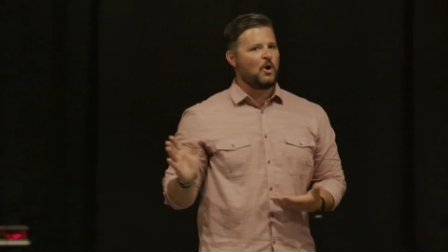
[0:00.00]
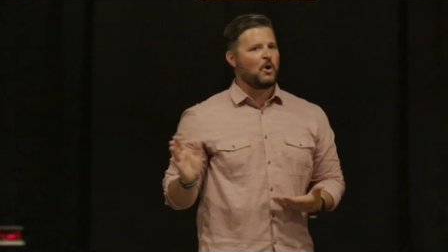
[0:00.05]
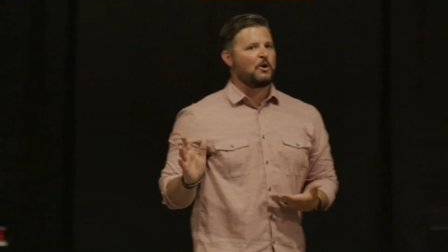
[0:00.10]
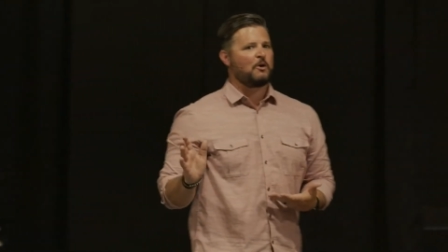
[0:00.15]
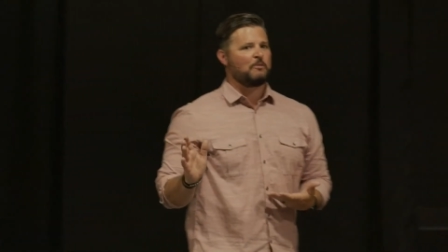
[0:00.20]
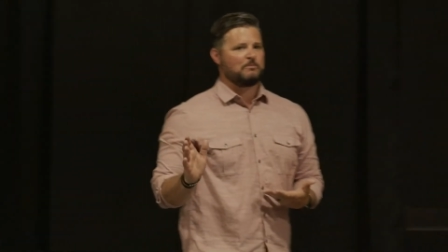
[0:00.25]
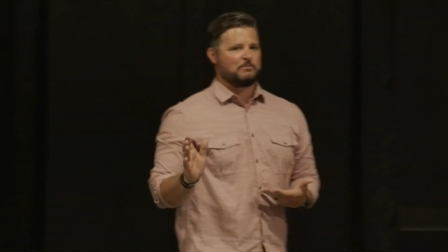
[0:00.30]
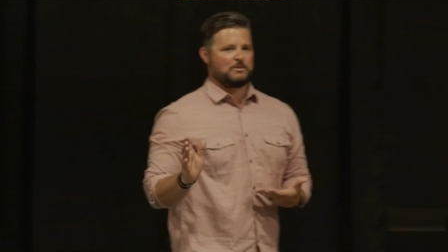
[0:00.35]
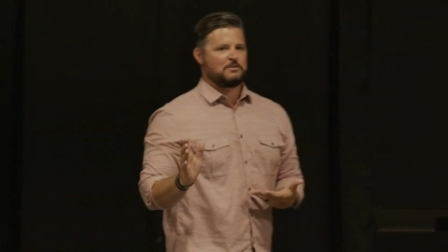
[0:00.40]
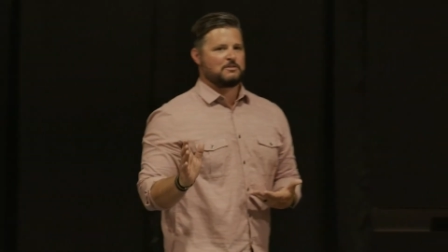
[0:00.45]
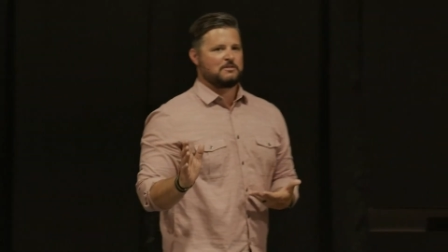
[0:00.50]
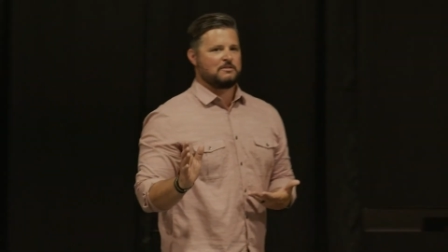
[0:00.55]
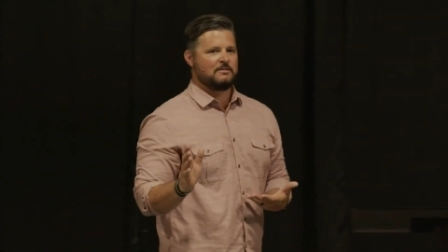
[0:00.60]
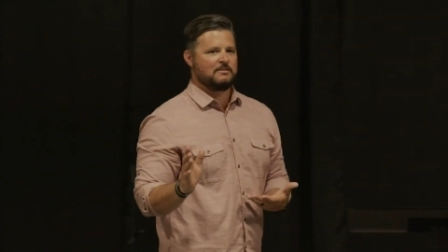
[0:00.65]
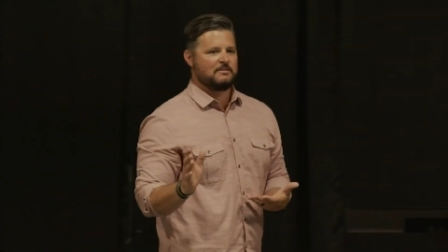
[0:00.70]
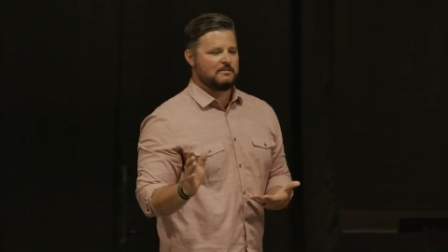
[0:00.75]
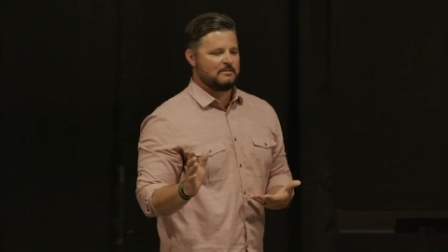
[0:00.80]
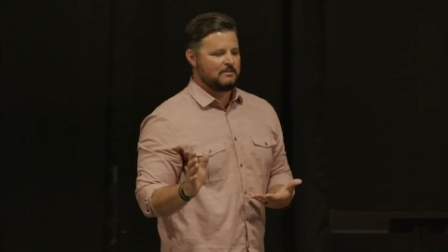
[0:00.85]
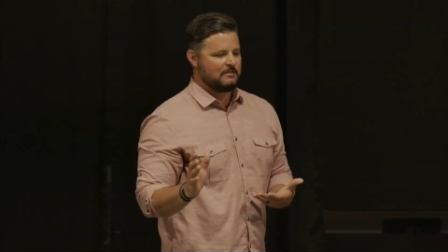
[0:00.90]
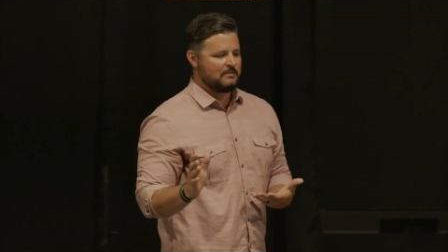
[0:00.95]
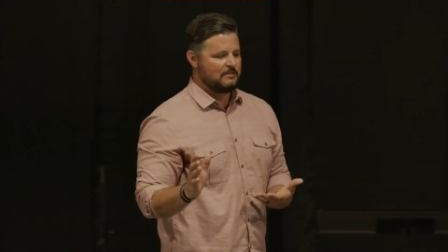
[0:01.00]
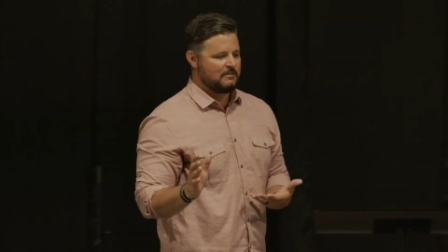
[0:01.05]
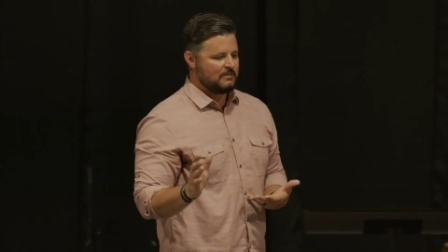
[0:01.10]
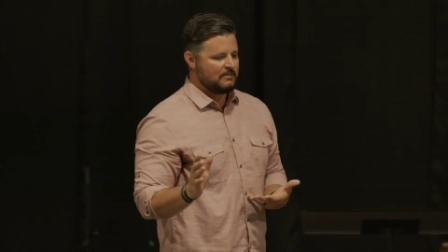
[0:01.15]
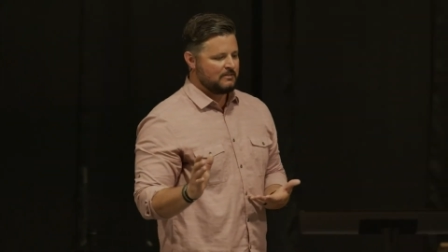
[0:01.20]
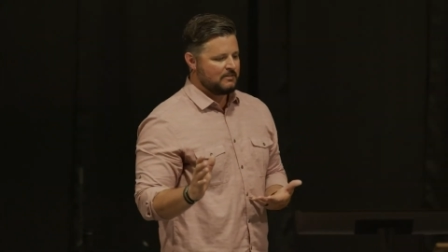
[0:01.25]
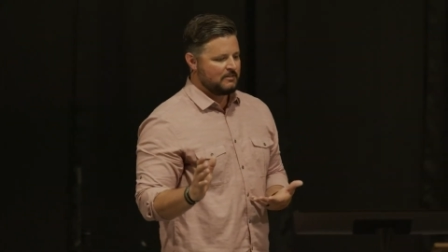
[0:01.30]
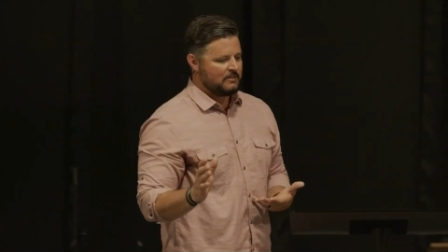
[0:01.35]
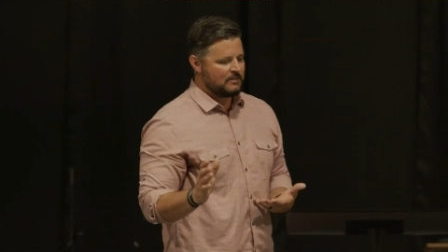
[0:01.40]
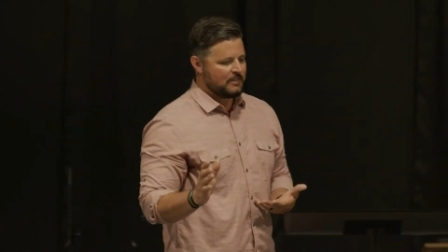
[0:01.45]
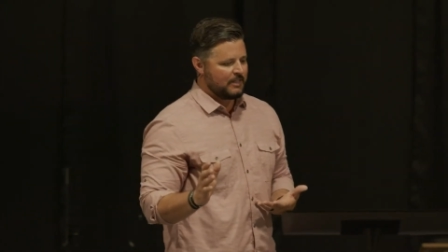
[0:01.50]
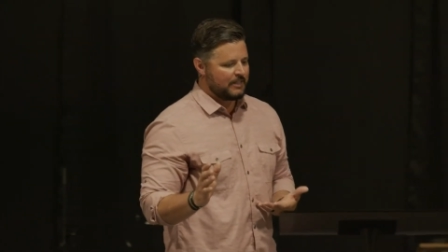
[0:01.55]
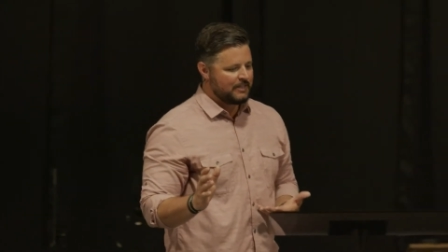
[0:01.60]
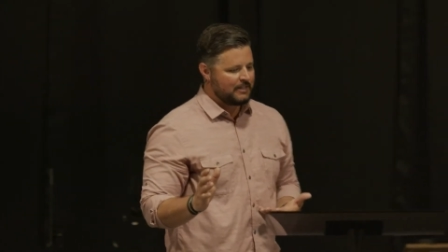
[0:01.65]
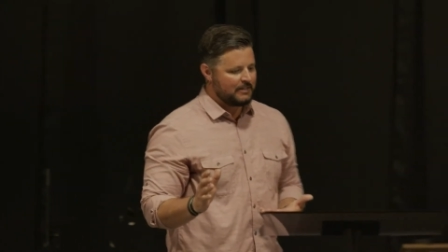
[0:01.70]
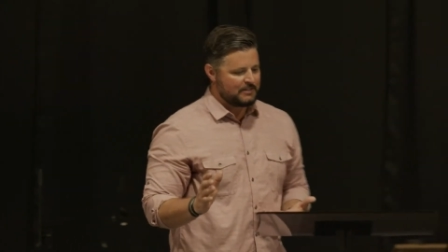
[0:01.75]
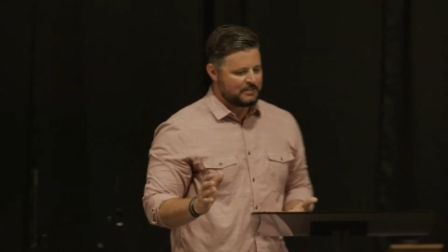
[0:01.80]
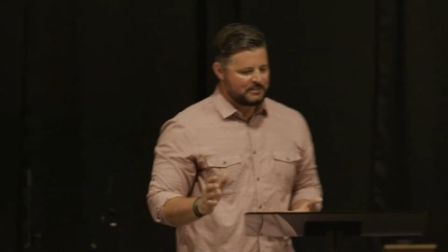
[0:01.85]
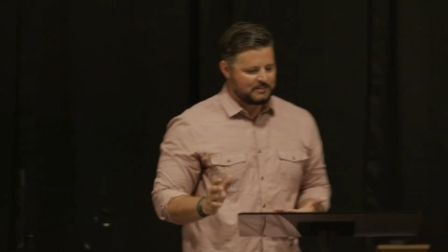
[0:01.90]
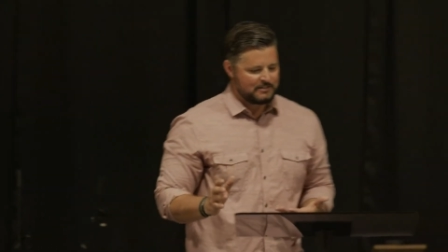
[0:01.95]
worms. Look
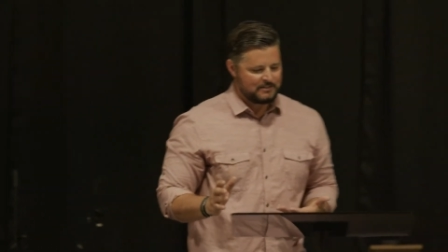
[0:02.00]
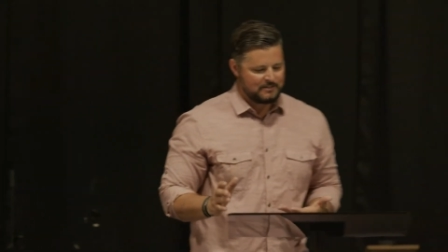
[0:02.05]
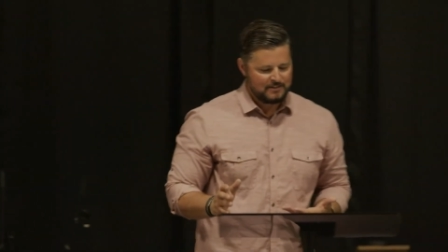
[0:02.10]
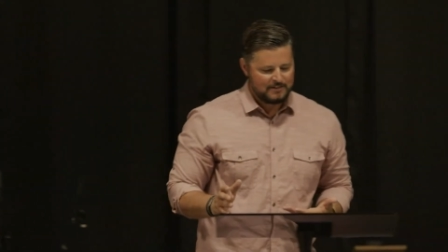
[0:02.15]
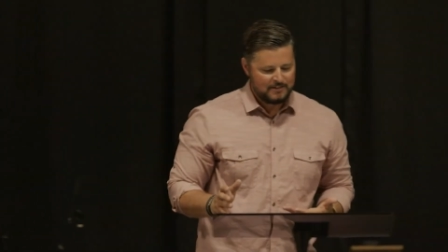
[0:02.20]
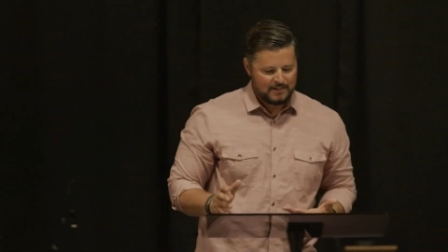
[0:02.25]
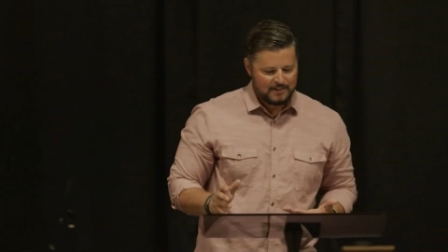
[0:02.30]
at this.